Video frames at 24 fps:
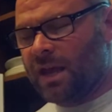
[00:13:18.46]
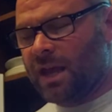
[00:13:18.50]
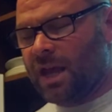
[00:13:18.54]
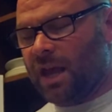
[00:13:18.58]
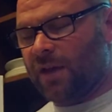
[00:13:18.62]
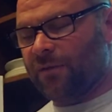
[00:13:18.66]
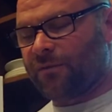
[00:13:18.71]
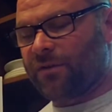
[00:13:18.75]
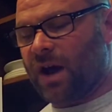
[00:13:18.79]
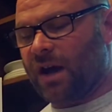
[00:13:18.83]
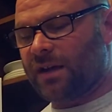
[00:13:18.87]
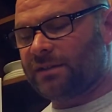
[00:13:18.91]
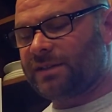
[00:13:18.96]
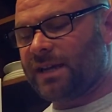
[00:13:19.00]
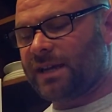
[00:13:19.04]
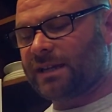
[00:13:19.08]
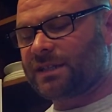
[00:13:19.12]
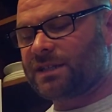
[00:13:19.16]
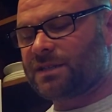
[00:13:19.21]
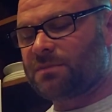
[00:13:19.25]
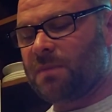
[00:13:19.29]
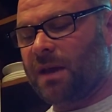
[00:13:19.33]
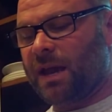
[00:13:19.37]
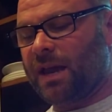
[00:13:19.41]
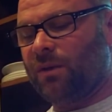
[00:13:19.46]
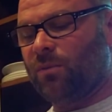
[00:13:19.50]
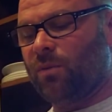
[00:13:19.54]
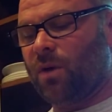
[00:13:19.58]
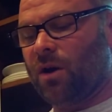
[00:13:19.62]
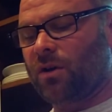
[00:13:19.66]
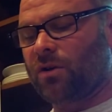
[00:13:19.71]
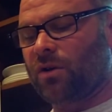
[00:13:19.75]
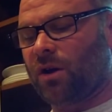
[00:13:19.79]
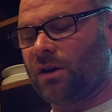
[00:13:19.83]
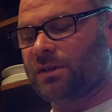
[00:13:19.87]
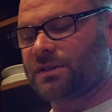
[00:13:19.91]
If contact is made
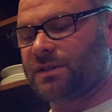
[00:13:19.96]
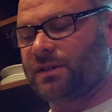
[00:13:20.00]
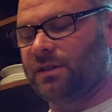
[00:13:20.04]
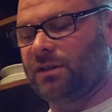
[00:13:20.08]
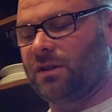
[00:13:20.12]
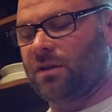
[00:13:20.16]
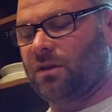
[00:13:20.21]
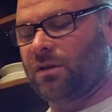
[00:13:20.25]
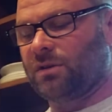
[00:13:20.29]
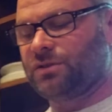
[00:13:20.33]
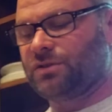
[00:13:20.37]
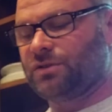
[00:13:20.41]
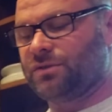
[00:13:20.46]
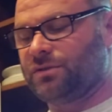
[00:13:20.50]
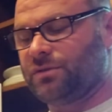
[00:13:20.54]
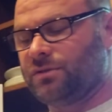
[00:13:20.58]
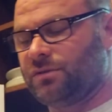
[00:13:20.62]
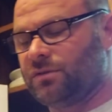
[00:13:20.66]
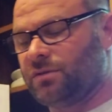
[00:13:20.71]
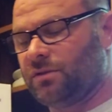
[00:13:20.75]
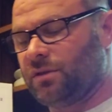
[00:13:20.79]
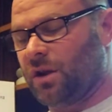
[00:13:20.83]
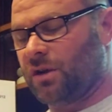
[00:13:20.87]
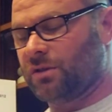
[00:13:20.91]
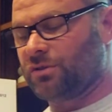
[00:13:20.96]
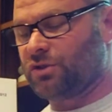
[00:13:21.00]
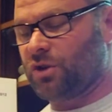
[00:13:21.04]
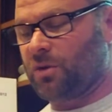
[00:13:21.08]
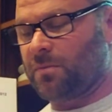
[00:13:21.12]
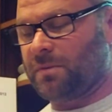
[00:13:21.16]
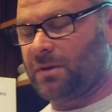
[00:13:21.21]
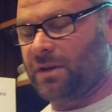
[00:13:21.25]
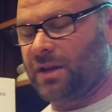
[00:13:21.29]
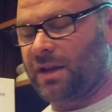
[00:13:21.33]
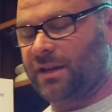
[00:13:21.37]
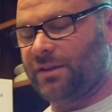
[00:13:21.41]
while crossing a large
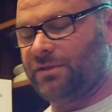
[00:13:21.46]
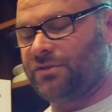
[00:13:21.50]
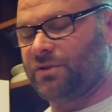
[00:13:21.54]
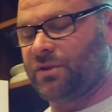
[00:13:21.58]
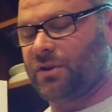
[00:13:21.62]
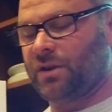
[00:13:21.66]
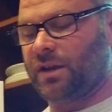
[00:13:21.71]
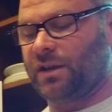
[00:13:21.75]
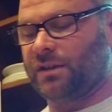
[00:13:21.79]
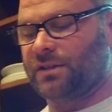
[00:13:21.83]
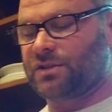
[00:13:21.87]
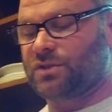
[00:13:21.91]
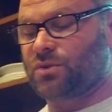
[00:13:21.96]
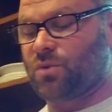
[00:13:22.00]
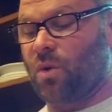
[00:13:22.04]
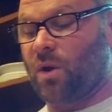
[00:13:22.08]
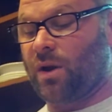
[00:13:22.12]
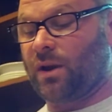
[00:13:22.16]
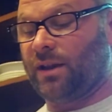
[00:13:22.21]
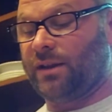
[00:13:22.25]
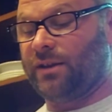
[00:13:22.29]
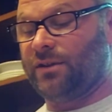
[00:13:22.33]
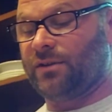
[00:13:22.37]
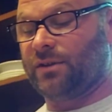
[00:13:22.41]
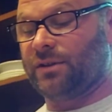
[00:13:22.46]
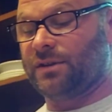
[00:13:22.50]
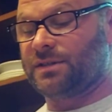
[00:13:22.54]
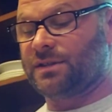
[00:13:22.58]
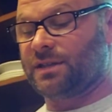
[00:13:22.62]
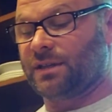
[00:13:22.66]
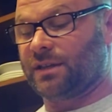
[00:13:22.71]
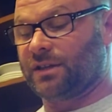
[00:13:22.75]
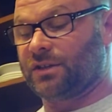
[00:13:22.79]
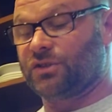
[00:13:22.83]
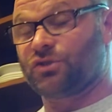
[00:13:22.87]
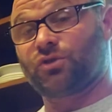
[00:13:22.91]
open danger area and the squad leader is
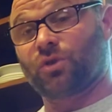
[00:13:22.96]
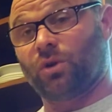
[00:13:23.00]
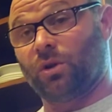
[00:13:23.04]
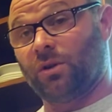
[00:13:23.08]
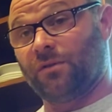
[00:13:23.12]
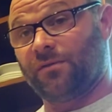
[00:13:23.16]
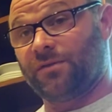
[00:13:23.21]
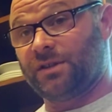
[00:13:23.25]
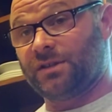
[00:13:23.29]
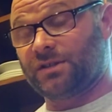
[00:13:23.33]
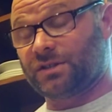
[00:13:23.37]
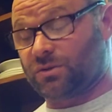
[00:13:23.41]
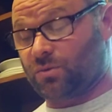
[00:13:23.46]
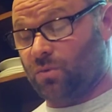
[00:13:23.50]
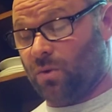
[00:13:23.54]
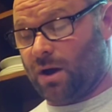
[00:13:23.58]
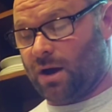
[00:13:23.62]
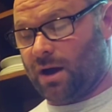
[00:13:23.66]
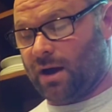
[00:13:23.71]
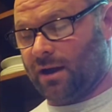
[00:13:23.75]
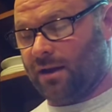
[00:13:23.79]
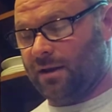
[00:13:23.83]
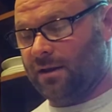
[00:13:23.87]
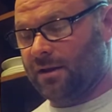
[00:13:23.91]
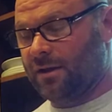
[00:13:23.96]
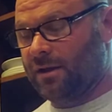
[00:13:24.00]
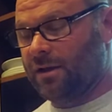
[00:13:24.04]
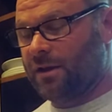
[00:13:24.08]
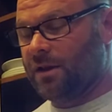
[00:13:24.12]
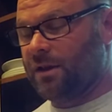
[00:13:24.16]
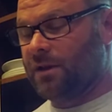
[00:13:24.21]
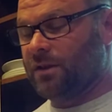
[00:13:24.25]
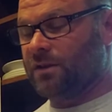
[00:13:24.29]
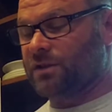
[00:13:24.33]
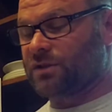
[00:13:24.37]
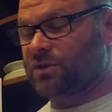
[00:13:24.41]
in control of his squad,
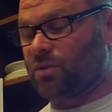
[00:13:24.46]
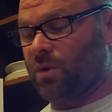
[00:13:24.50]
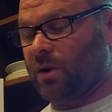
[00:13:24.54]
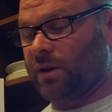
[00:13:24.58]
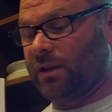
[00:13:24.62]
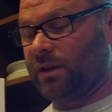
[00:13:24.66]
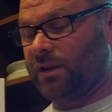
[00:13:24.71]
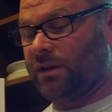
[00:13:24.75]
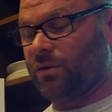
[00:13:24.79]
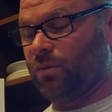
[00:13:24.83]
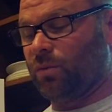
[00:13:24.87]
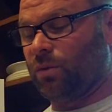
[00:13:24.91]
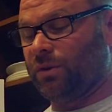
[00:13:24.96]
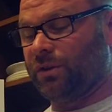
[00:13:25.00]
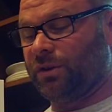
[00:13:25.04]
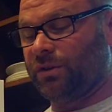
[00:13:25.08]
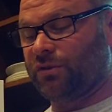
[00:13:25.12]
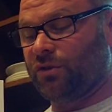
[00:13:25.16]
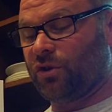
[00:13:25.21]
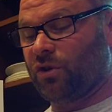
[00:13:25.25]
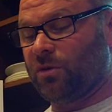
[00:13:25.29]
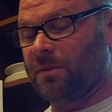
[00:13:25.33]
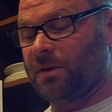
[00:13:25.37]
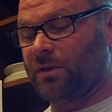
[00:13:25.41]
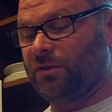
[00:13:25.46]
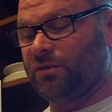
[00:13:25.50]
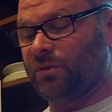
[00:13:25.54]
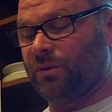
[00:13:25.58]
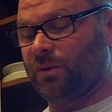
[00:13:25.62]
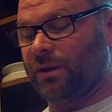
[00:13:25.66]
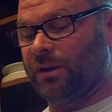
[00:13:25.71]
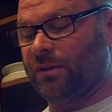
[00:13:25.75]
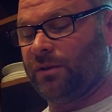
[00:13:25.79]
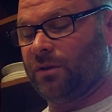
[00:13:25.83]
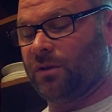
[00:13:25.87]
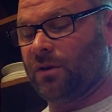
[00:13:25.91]
the squad leader will determine to
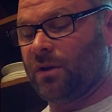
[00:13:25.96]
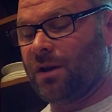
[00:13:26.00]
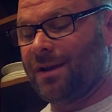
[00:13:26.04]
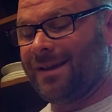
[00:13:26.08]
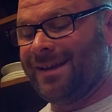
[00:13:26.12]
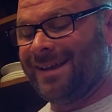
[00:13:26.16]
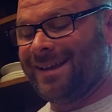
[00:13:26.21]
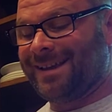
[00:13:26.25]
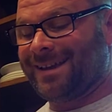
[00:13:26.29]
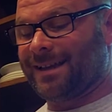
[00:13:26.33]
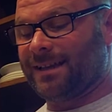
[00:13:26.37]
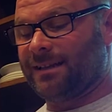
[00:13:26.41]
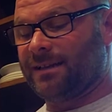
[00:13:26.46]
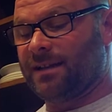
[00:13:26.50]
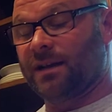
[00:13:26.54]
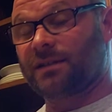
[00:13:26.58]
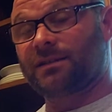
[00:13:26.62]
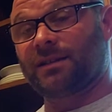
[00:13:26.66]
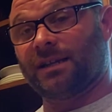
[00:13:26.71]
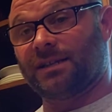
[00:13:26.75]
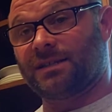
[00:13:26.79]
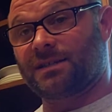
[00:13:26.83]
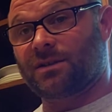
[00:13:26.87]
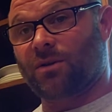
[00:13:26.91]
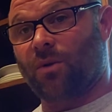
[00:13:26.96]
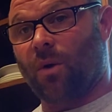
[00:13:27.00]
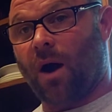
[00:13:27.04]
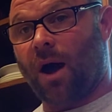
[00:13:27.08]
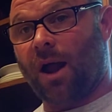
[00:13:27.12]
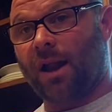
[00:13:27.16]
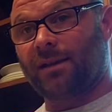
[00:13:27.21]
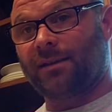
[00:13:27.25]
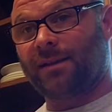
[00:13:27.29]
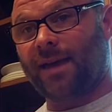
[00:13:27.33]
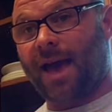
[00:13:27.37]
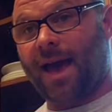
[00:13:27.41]
either conduct a
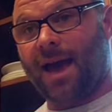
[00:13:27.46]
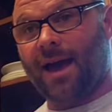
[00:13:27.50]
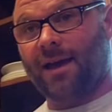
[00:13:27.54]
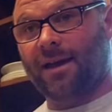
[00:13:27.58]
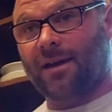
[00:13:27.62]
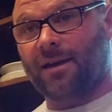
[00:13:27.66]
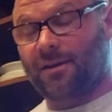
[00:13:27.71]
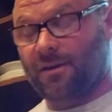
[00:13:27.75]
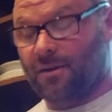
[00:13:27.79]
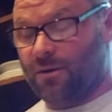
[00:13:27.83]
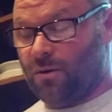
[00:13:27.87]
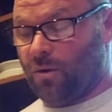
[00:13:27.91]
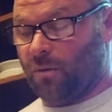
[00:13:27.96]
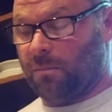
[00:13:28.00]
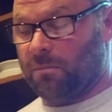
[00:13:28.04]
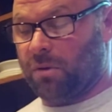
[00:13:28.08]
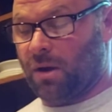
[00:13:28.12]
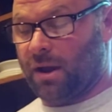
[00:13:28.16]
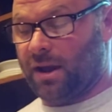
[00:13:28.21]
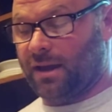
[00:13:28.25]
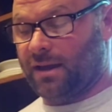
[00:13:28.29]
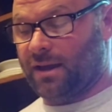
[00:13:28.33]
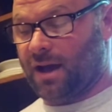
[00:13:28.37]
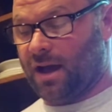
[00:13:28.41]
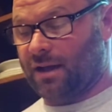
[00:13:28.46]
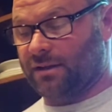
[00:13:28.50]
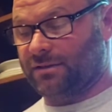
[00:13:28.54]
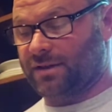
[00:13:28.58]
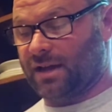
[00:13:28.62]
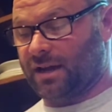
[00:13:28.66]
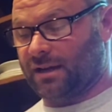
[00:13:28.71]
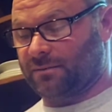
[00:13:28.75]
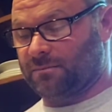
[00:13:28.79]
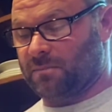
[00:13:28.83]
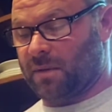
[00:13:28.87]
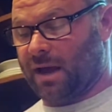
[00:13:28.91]
squad attack or break
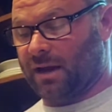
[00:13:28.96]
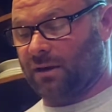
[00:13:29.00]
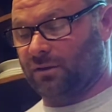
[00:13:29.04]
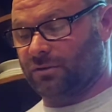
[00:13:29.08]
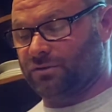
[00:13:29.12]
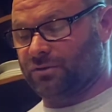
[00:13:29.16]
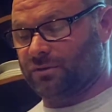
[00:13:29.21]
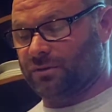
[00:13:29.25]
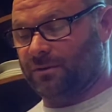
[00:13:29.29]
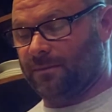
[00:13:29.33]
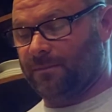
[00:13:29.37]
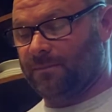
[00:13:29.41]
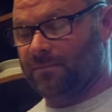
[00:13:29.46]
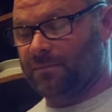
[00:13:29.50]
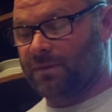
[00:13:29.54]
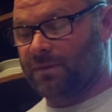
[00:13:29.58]
contact battle drill.